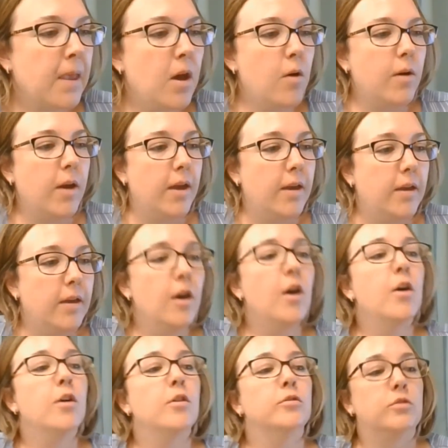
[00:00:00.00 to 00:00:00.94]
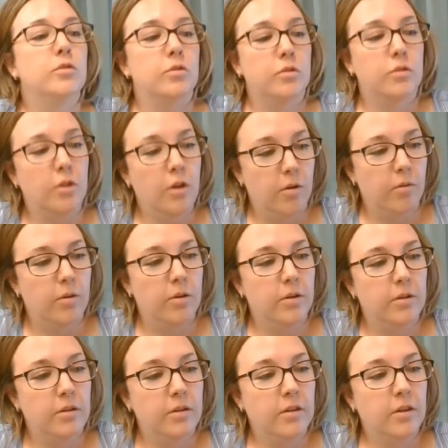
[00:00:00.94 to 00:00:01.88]
Okay, so
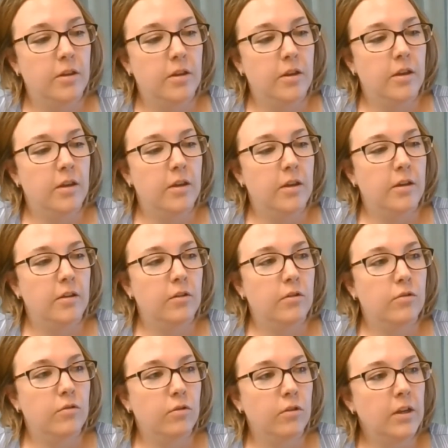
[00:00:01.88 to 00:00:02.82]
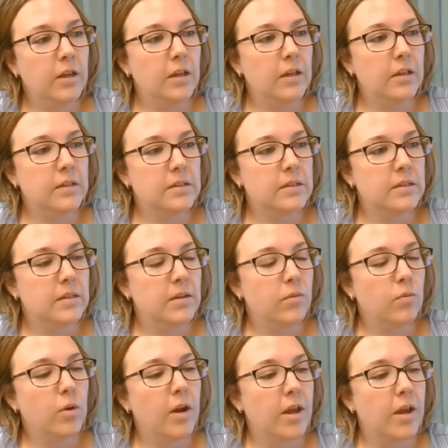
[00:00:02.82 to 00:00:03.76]
the Greeks
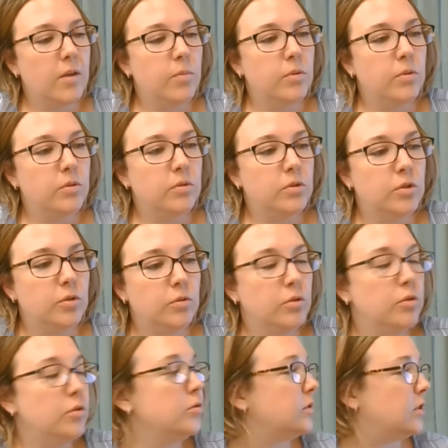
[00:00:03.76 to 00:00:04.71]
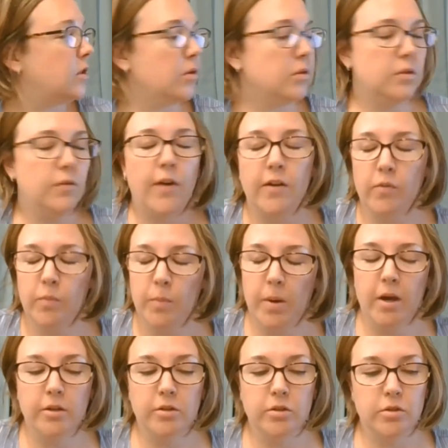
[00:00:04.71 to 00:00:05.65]
were able to use those 5
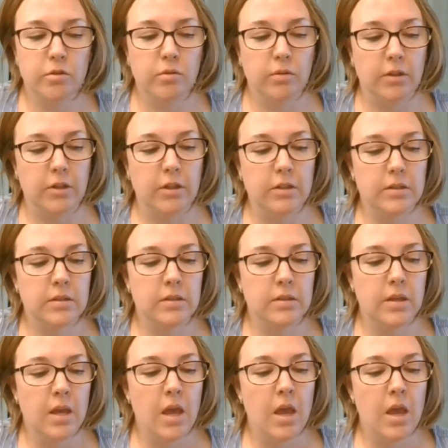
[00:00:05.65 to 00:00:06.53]
postulates